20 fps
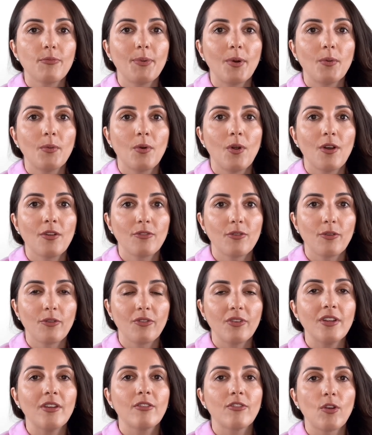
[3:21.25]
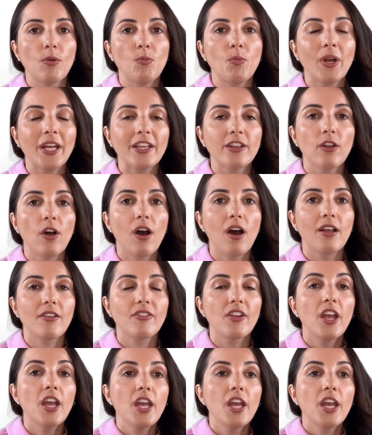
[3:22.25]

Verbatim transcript: but we're also seeing some weight loss